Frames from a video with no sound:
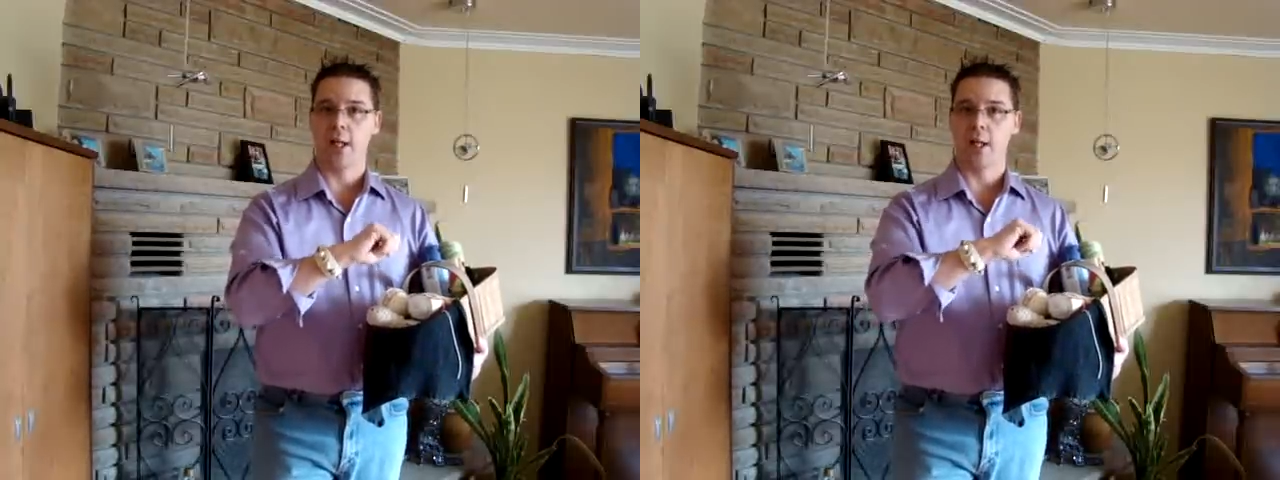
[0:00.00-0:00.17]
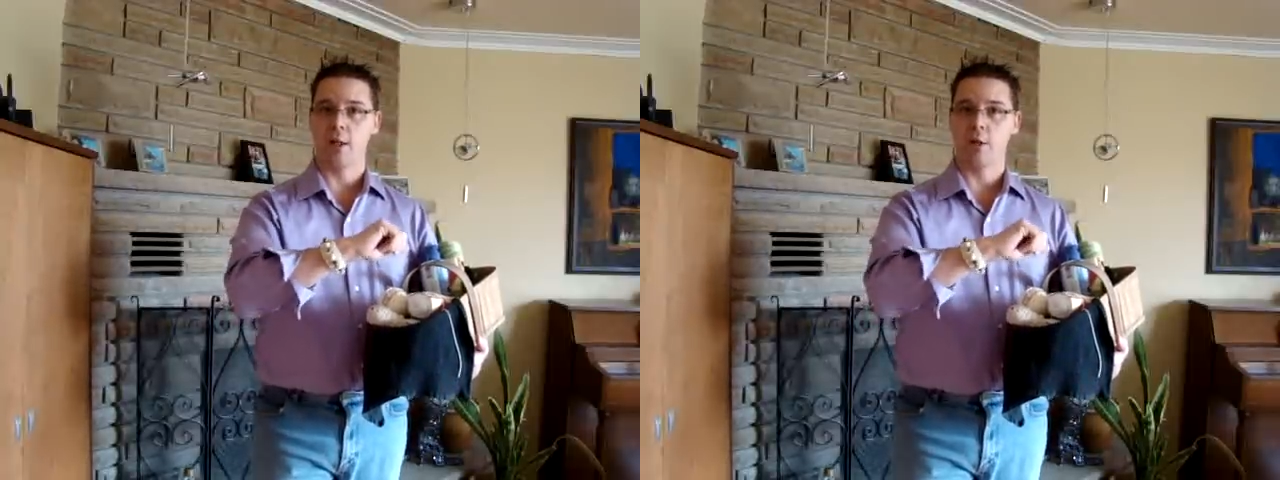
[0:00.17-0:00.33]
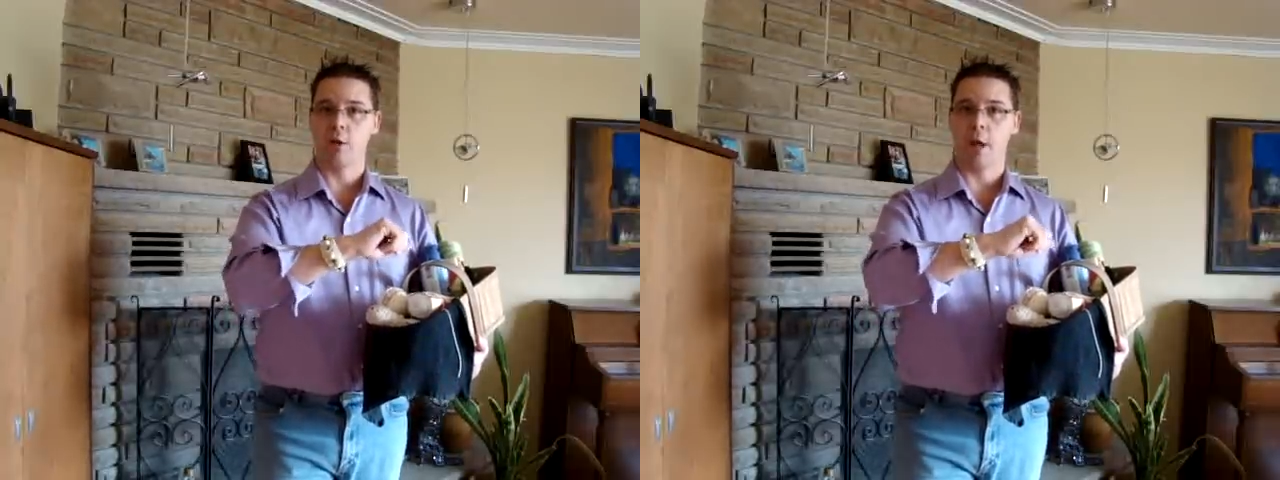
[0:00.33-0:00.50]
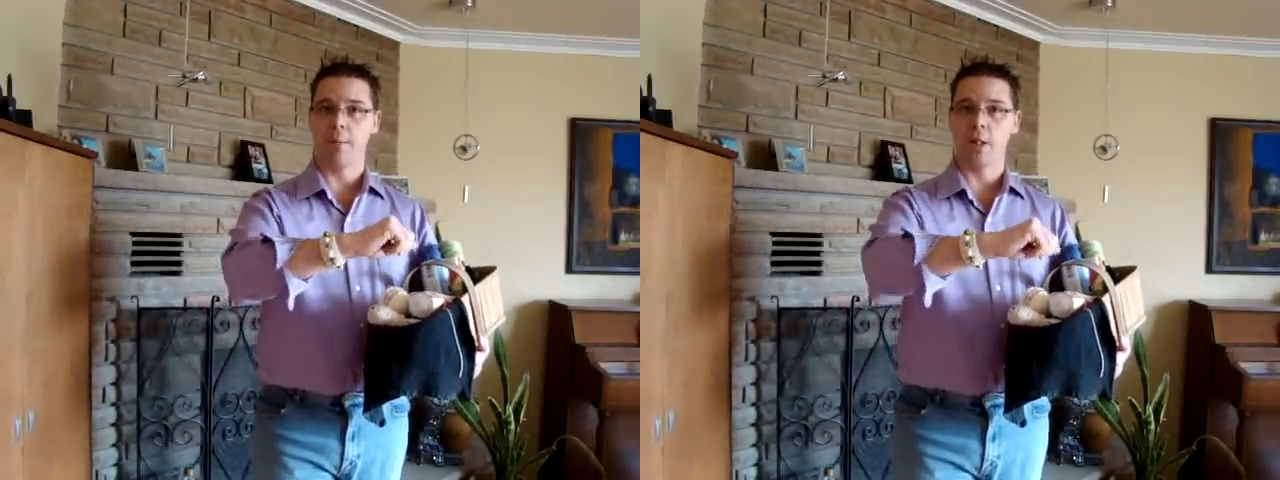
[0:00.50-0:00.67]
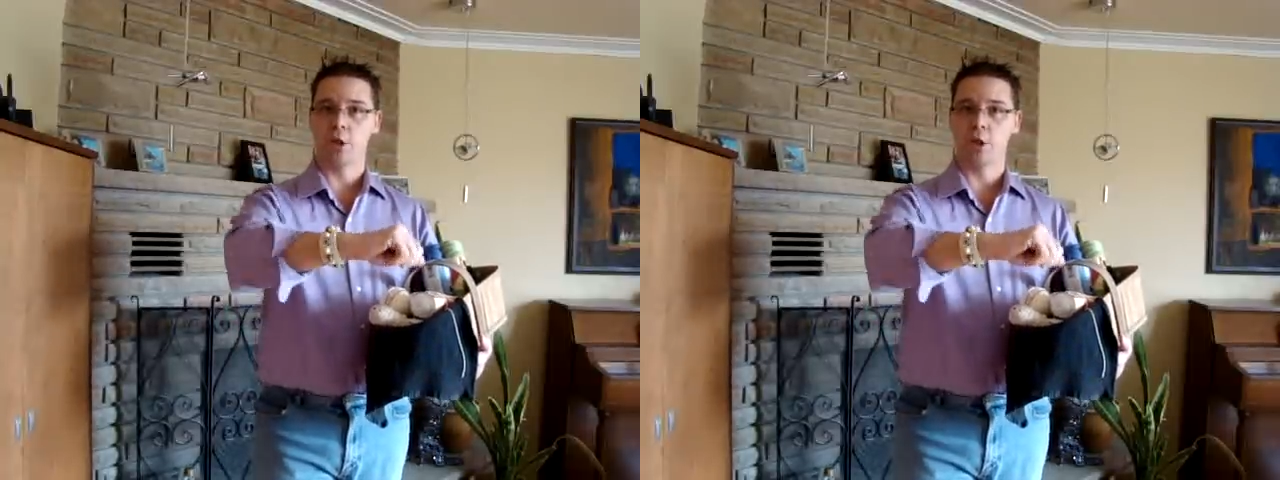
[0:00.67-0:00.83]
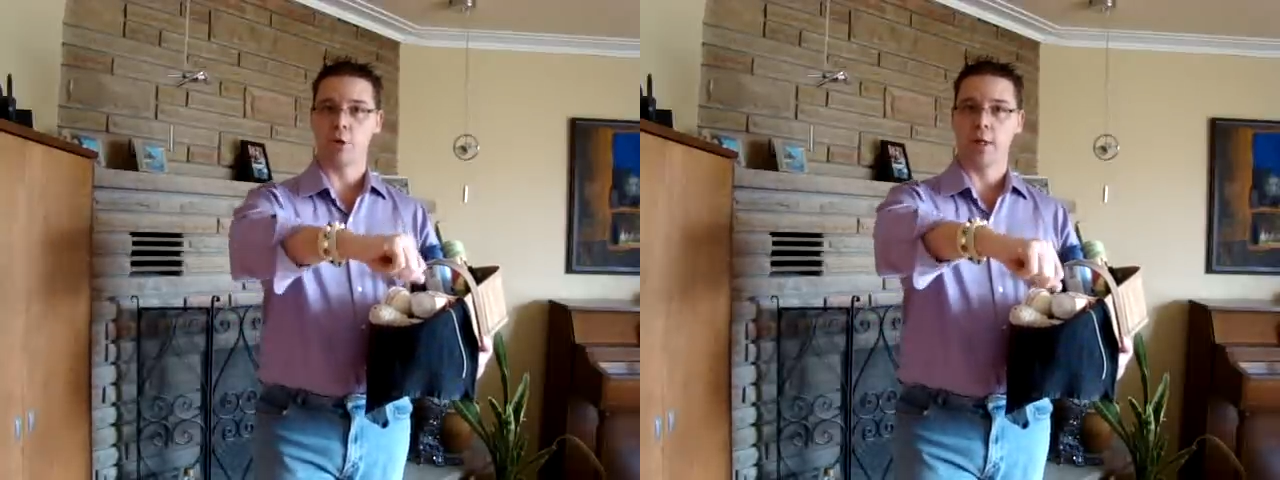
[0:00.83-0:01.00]
And I'm
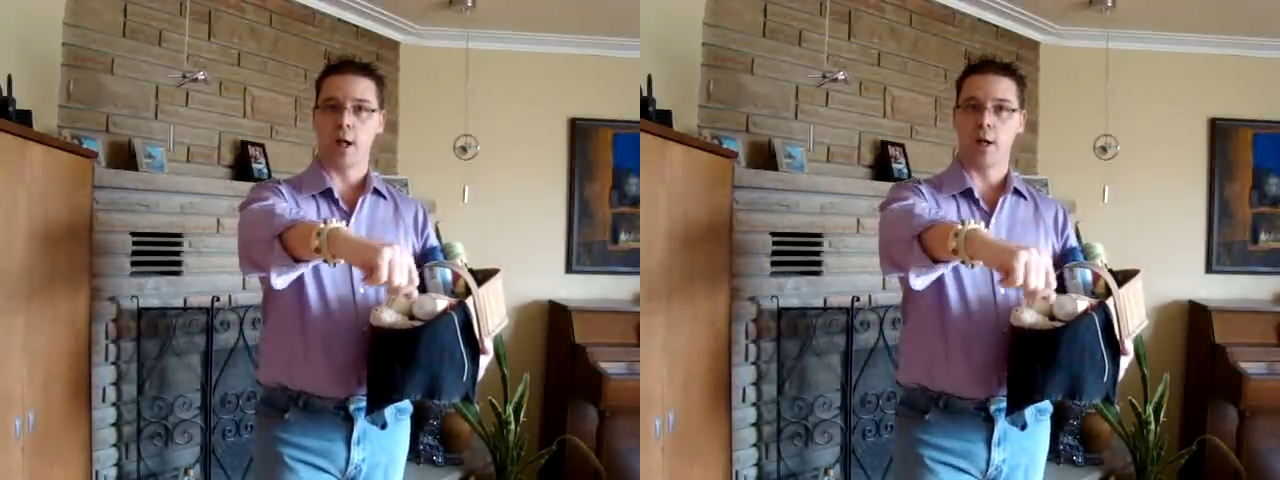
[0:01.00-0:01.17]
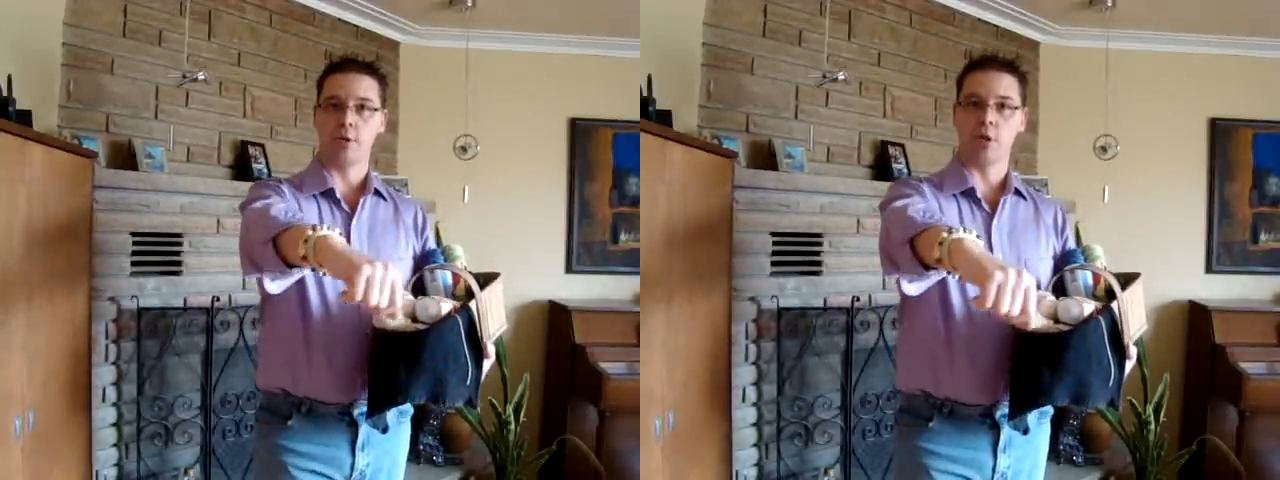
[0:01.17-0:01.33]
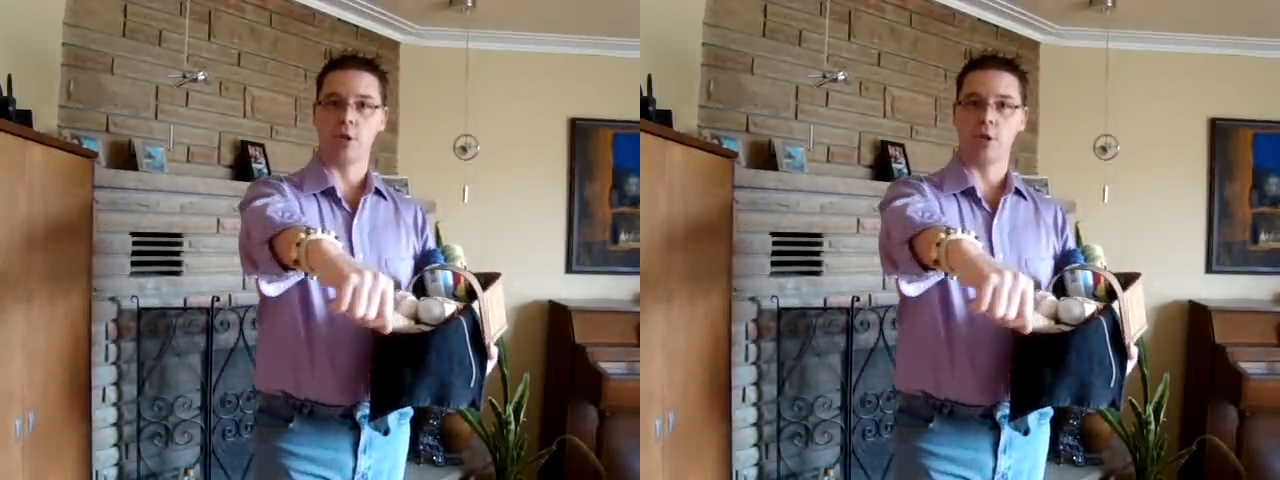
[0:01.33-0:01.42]
going to show you how to